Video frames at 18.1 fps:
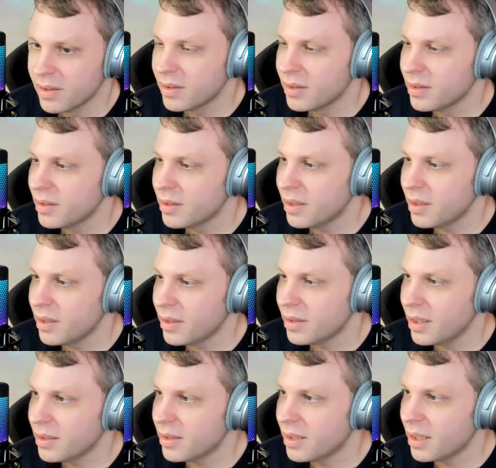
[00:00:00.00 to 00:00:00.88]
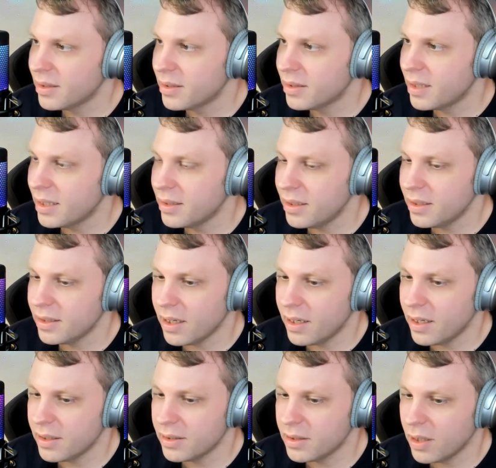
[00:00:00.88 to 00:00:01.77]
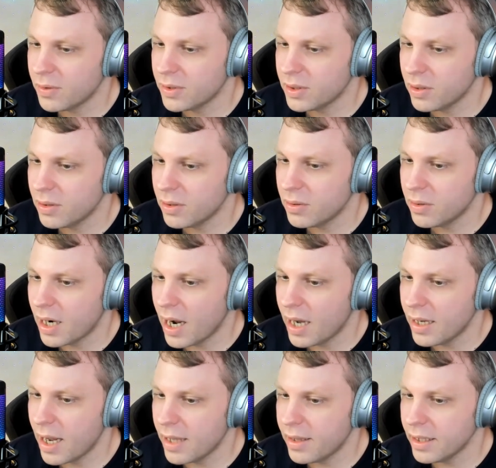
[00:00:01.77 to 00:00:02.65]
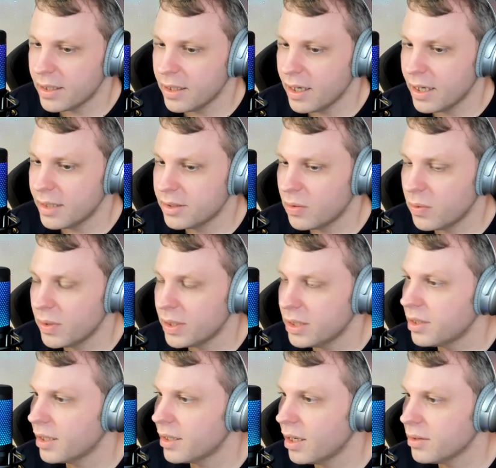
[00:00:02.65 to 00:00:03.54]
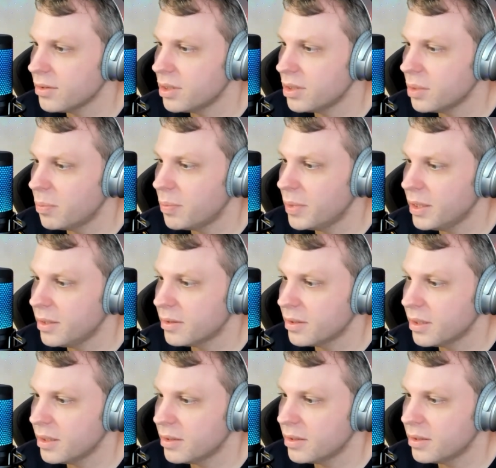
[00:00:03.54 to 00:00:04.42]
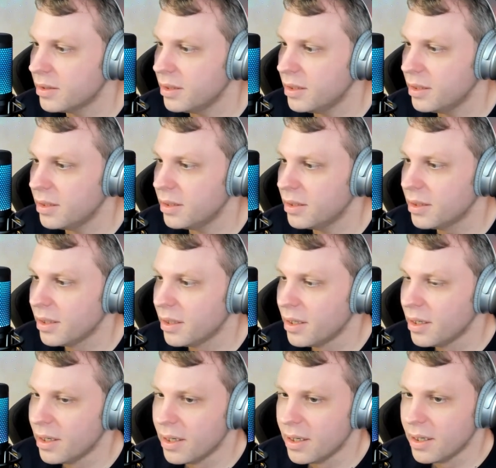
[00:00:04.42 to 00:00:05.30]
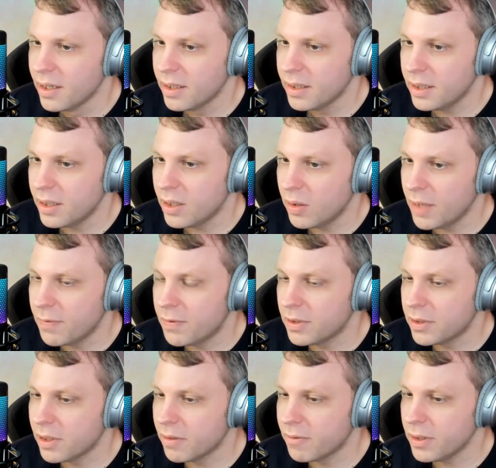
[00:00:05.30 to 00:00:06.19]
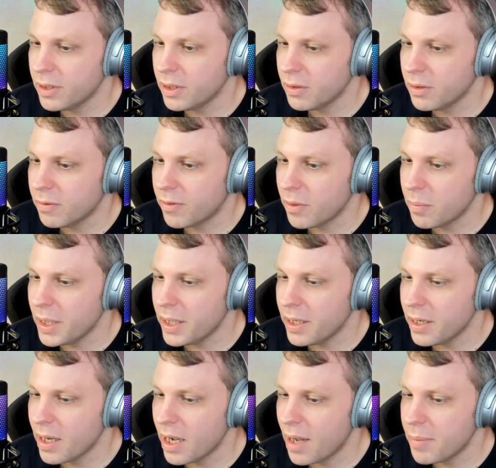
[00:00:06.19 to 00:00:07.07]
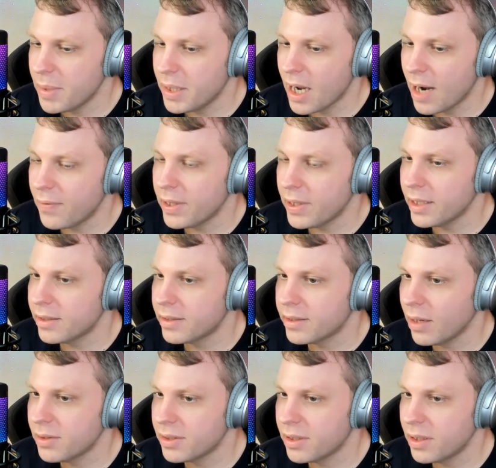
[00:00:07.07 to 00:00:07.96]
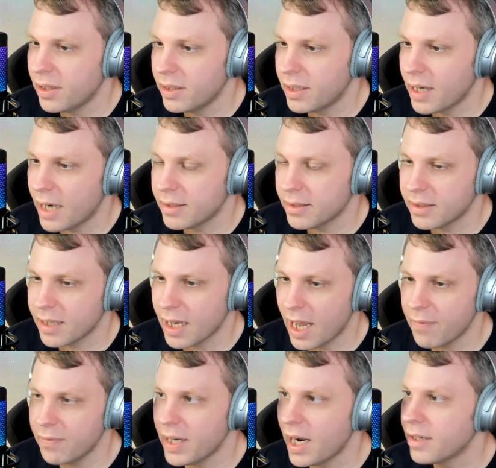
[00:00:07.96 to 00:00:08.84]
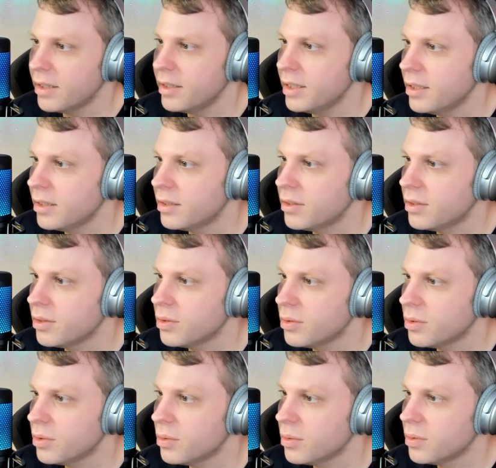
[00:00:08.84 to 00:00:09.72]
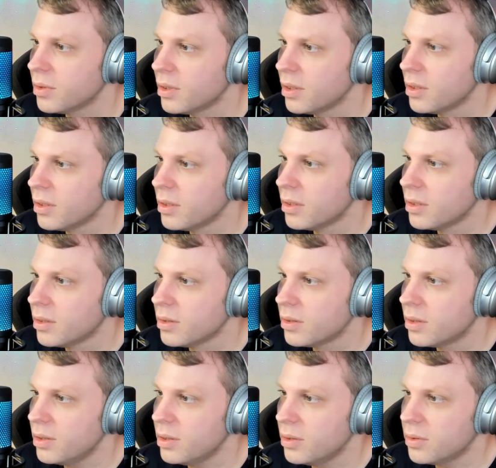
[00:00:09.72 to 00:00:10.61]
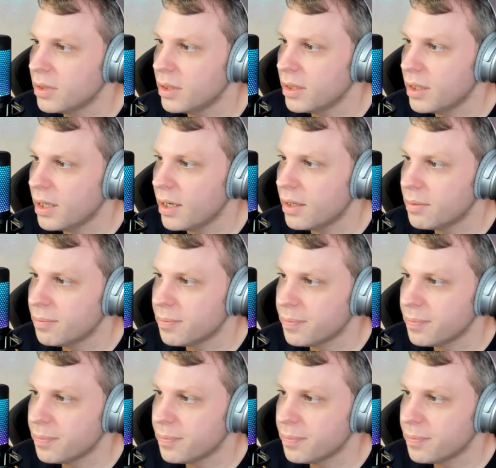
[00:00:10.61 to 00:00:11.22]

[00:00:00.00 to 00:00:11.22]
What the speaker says: Yeah, that's the exciting stuff. So I think you guys should really check out Supabase and see, if it's good for you. For me, I mean, everything sounds good. I just haven't had a need to use it yet,